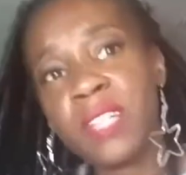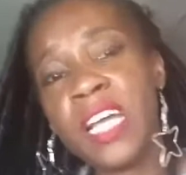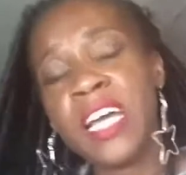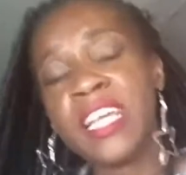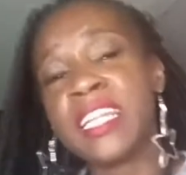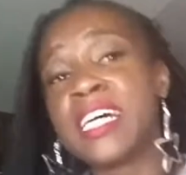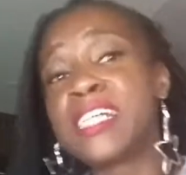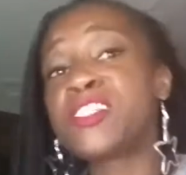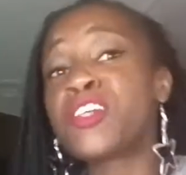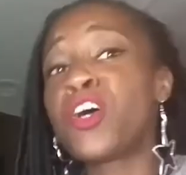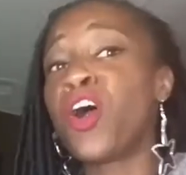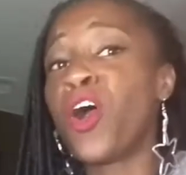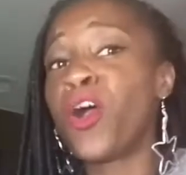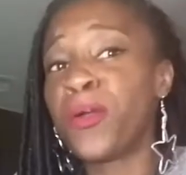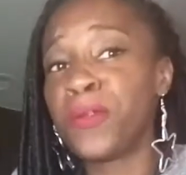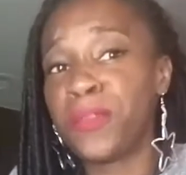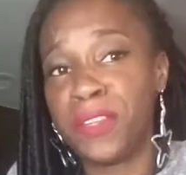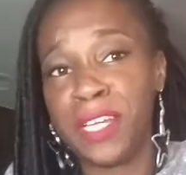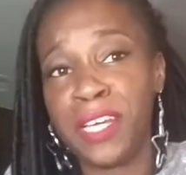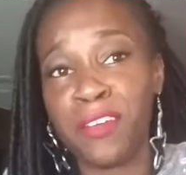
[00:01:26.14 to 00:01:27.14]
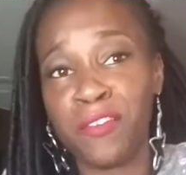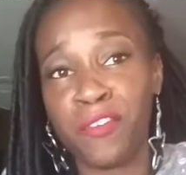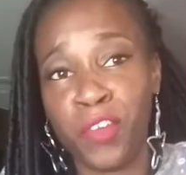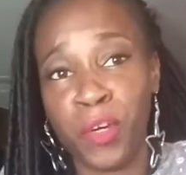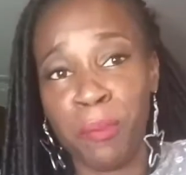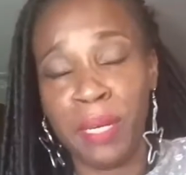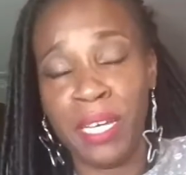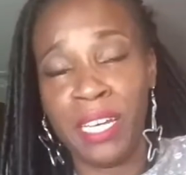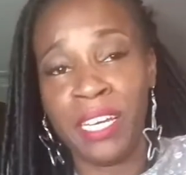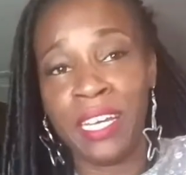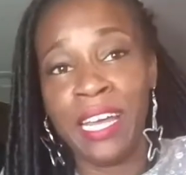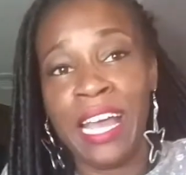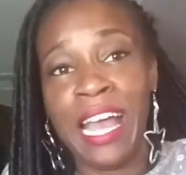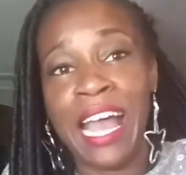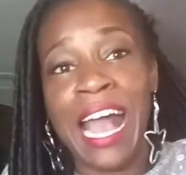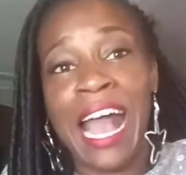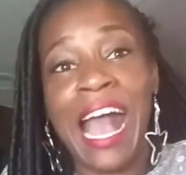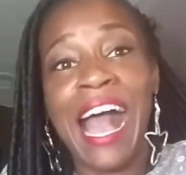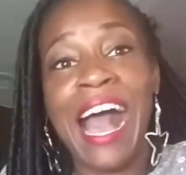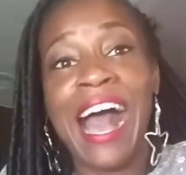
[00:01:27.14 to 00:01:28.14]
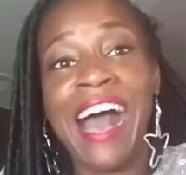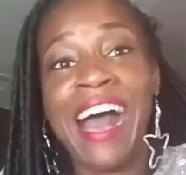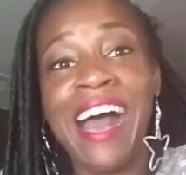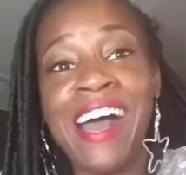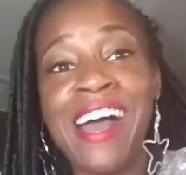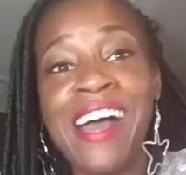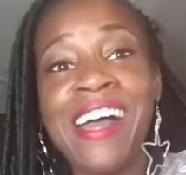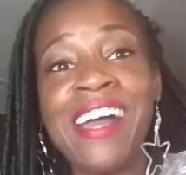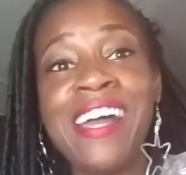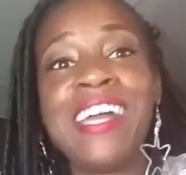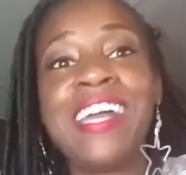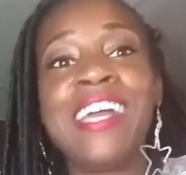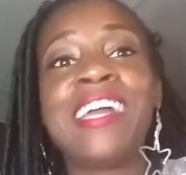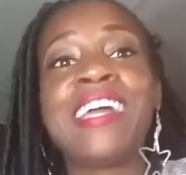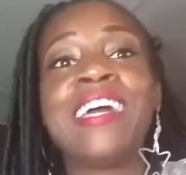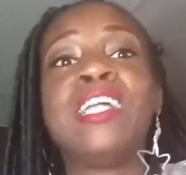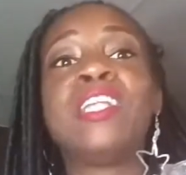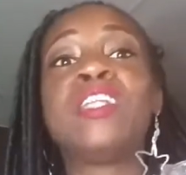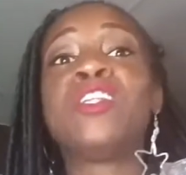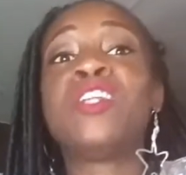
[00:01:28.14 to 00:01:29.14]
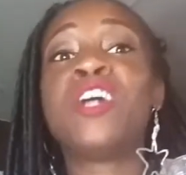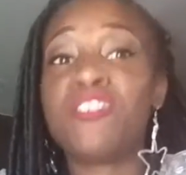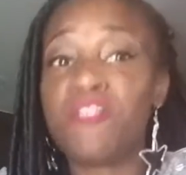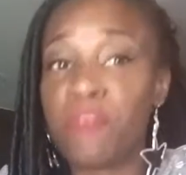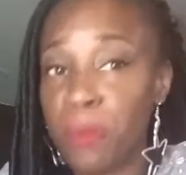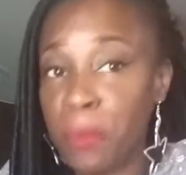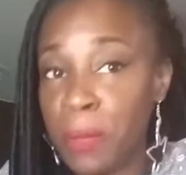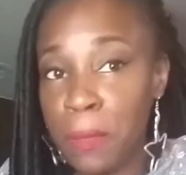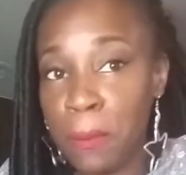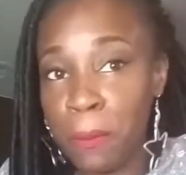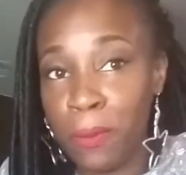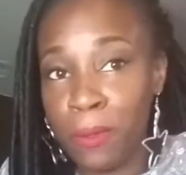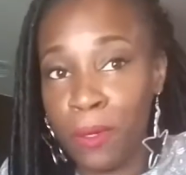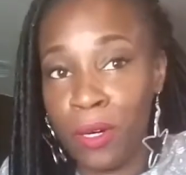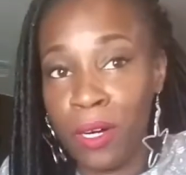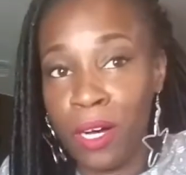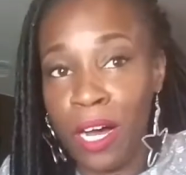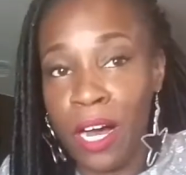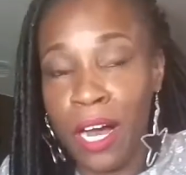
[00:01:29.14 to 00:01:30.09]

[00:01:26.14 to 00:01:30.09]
And that's a hard thing for me. I love people.